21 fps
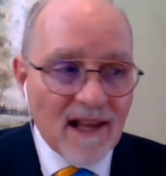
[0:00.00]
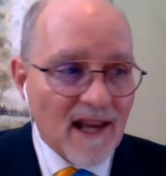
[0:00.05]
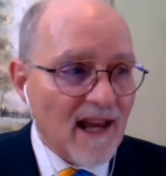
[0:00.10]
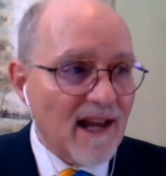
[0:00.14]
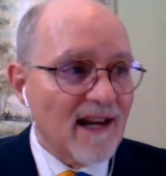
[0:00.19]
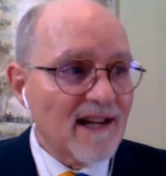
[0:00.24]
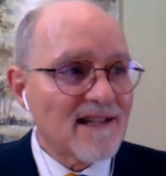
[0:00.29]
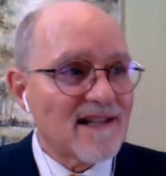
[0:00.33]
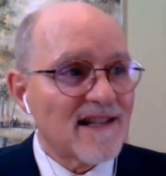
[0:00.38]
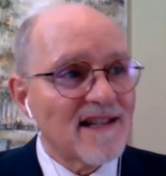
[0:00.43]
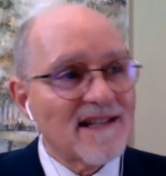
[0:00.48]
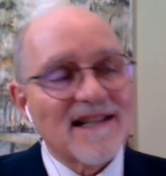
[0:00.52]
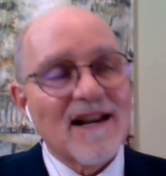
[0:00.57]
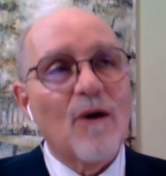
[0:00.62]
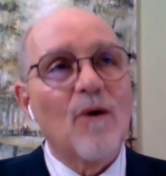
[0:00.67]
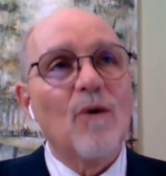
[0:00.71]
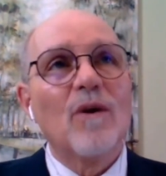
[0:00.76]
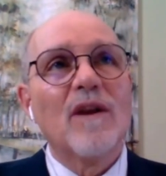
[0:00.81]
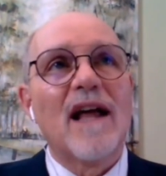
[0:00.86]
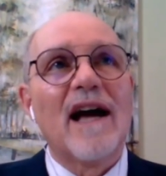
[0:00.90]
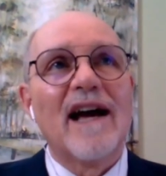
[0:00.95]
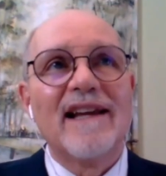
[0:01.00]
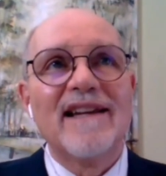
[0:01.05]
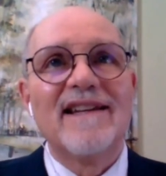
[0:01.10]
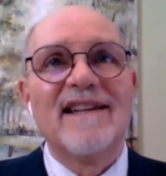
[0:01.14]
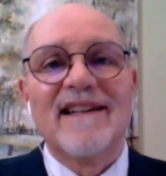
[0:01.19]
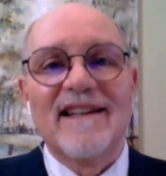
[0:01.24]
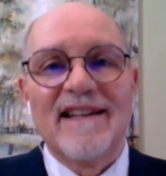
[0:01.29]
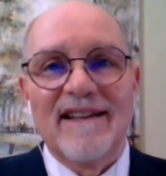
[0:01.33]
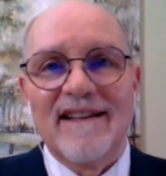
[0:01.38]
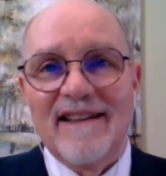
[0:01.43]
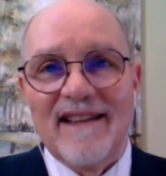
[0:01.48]
And it's this whole
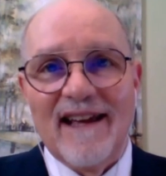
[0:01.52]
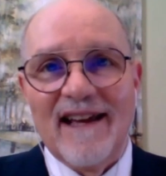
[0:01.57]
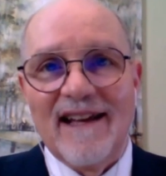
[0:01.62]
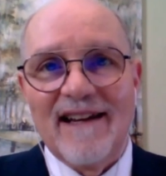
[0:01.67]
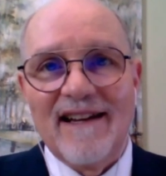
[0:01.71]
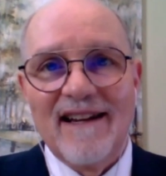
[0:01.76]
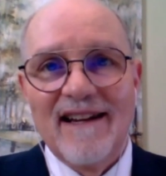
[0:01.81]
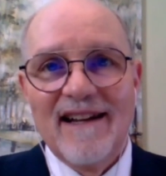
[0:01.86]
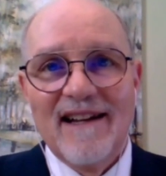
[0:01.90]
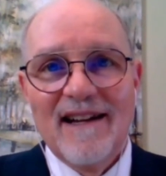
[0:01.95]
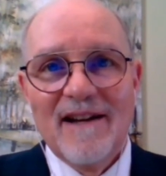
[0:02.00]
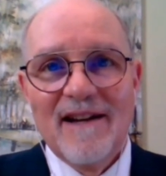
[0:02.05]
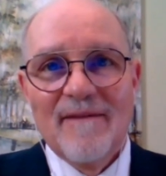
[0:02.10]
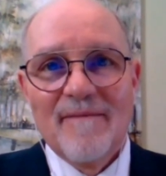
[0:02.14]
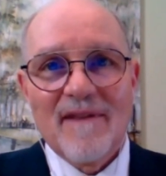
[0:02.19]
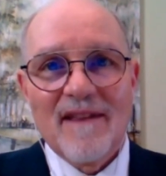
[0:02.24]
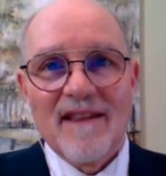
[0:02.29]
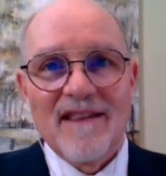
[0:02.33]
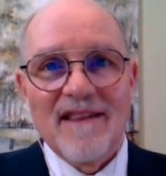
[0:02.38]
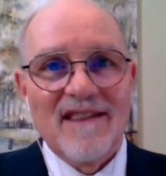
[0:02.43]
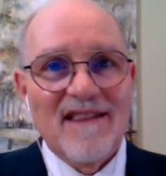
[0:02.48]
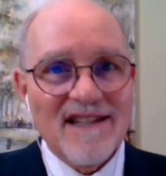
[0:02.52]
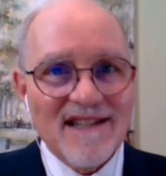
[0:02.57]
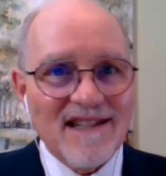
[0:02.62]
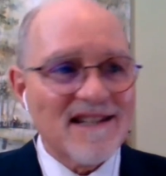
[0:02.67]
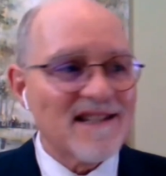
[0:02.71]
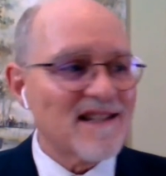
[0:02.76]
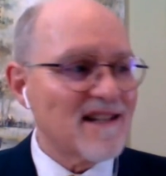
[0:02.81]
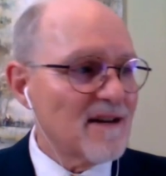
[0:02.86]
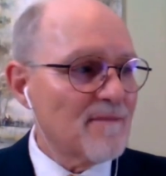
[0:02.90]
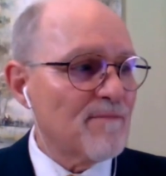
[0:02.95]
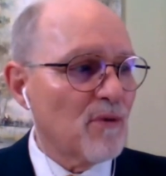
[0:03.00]
idea that this
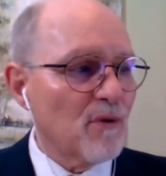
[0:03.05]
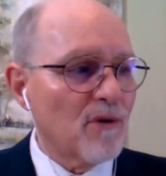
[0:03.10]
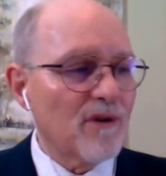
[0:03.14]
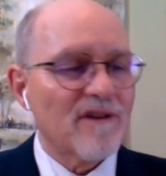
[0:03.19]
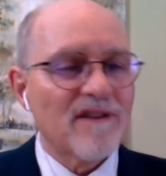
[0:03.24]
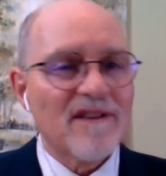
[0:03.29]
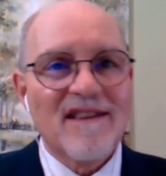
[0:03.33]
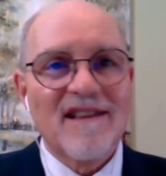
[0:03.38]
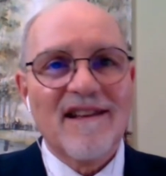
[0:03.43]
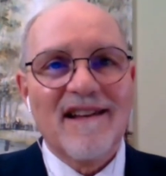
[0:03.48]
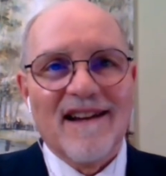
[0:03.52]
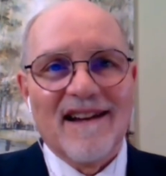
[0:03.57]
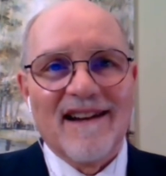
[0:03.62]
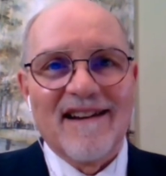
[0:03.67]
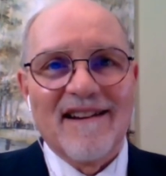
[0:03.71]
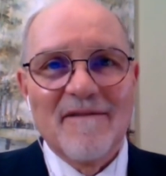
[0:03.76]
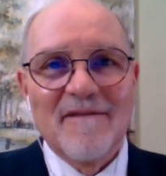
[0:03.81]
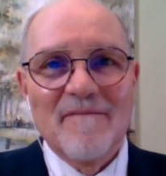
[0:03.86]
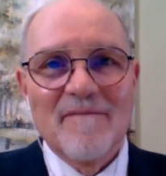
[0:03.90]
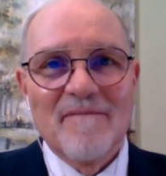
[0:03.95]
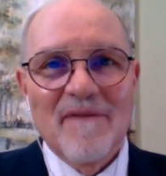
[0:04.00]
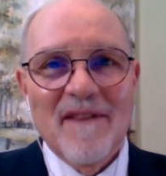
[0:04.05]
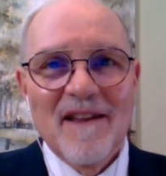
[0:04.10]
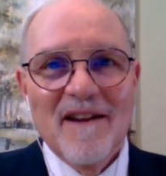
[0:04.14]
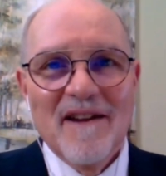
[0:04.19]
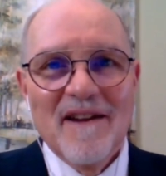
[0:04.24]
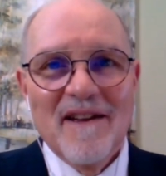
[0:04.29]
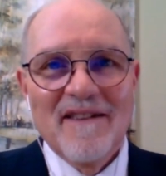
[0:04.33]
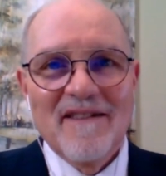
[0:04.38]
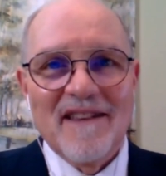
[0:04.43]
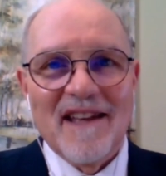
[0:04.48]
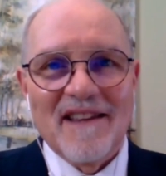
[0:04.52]
is an important thing,
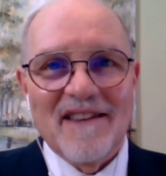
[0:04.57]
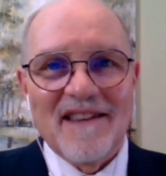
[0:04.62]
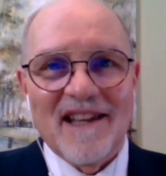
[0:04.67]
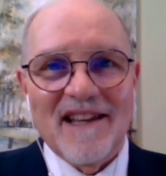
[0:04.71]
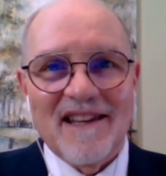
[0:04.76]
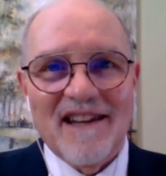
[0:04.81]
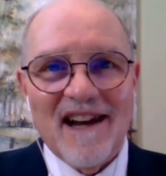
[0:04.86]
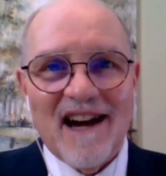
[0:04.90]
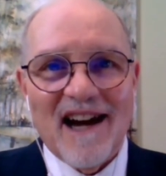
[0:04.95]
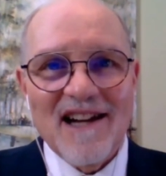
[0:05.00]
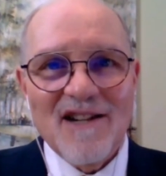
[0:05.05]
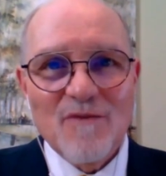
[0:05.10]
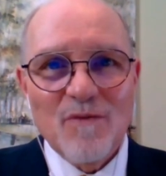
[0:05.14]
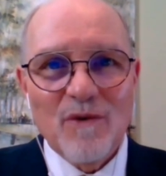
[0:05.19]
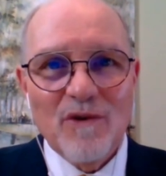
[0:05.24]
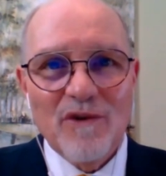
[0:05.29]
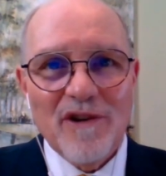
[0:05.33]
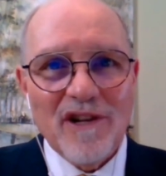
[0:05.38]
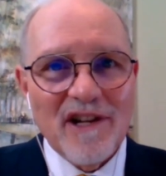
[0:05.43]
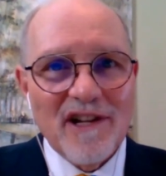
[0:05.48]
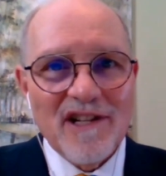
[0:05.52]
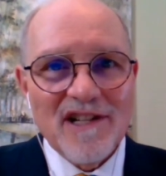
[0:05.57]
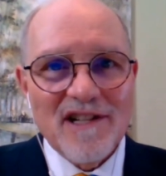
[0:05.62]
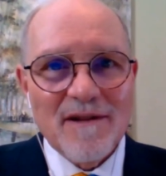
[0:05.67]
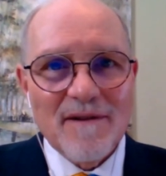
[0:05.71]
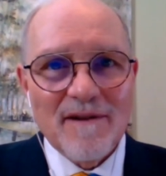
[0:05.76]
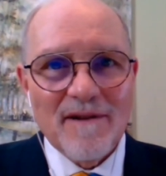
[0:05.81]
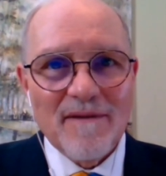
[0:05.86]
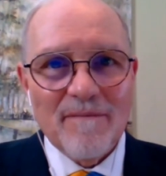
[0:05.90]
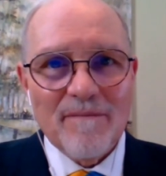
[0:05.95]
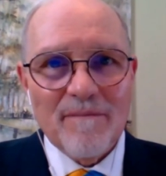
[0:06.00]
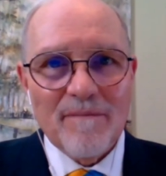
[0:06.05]
that God's word is
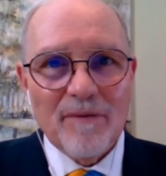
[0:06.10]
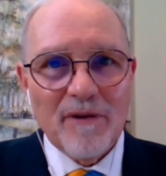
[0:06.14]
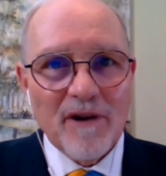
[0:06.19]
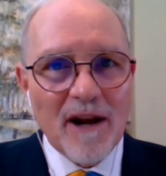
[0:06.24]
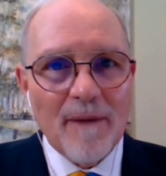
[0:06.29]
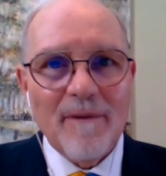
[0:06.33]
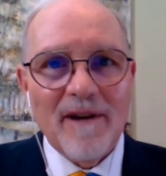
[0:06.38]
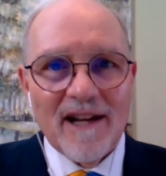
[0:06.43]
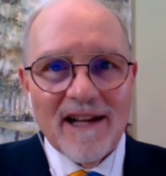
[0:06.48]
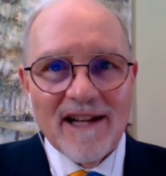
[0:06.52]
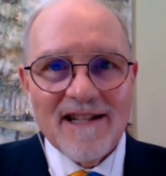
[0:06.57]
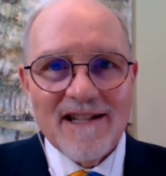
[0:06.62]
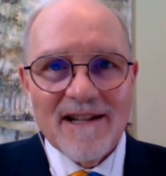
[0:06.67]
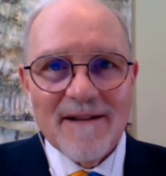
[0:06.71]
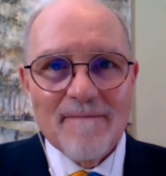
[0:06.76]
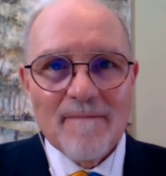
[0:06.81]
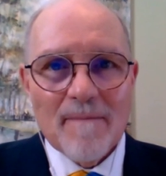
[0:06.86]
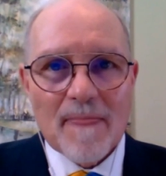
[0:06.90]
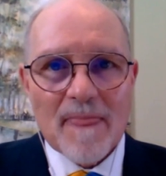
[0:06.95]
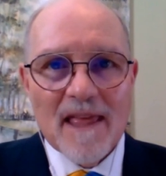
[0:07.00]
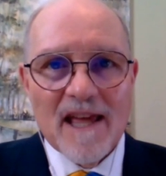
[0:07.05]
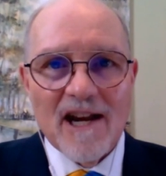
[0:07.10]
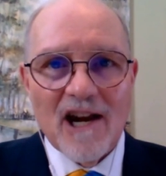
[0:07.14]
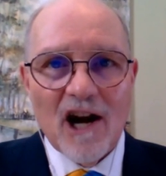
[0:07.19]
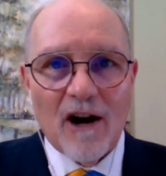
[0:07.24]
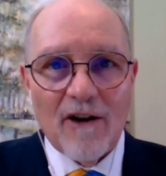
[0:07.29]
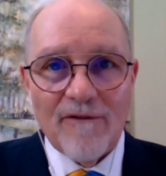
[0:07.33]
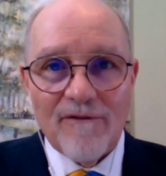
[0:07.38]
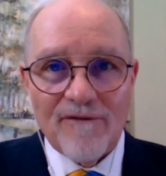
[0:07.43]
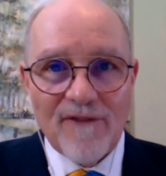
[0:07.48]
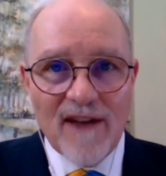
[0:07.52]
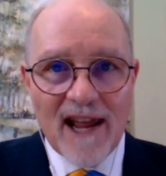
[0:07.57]
preeminent in
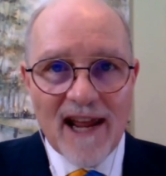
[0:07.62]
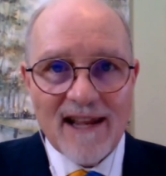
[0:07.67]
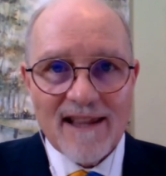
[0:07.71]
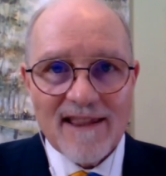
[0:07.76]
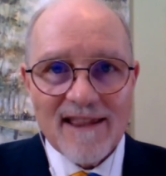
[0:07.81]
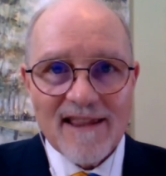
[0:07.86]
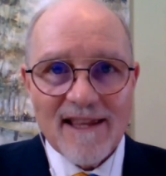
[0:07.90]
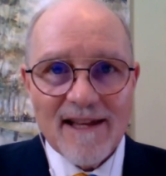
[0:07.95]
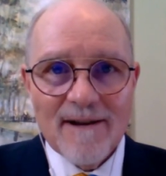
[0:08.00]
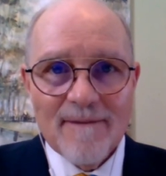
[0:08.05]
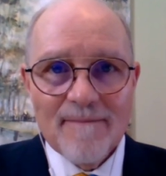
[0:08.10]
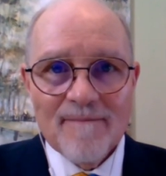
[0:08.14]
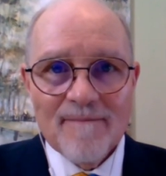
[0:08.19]
our faith,